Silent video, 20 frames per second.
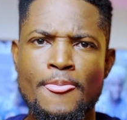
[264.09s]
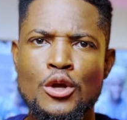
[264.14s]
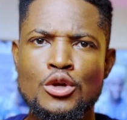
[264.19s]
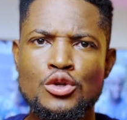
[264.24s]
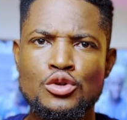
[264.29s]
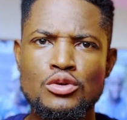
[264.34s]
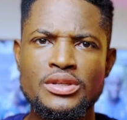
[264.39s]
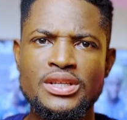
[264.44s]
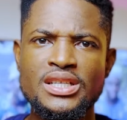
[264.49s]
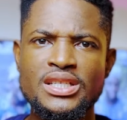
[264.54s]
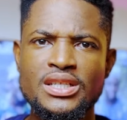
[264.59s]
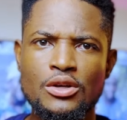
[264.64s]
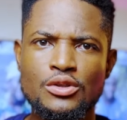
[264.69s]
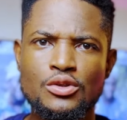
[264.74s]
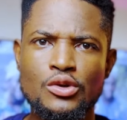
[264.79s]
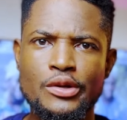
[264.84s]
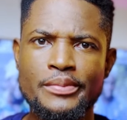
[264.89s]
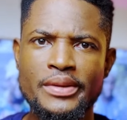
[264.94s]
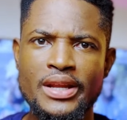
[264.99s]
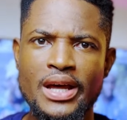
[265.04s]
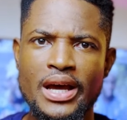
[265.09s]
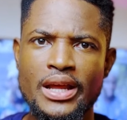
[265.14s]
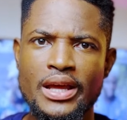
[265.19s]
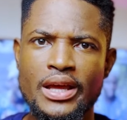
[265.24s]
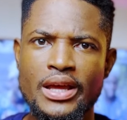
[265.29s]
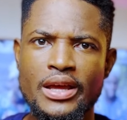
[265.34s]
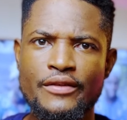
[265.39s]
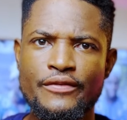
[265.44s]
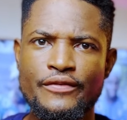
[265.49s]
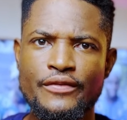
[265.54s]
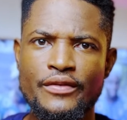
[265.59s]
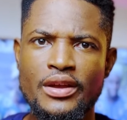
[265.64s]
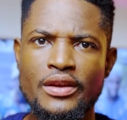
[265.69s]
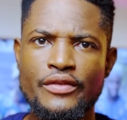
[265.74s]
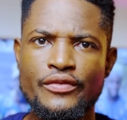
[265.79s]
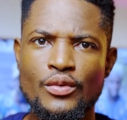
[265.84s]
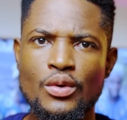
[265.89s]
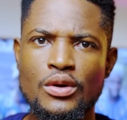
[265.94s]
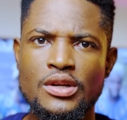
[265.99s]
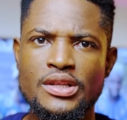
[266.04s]
So this girl told me that if
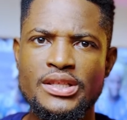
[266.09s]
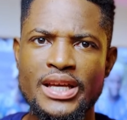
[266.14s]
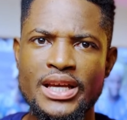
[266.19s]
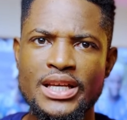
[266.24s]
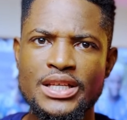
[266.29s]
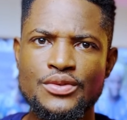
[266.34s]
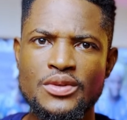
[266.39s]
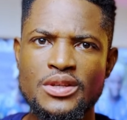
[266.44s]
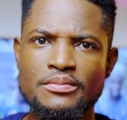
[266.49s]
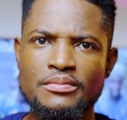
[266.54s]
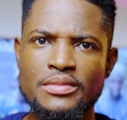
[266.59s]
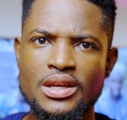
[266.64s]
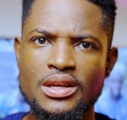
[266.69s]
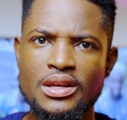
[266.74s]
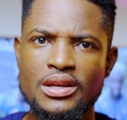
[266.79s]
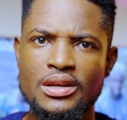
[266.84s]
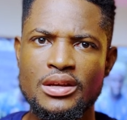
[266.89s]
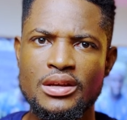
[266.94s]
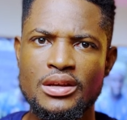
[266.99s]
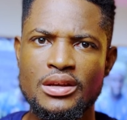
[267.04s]
you want to text with me,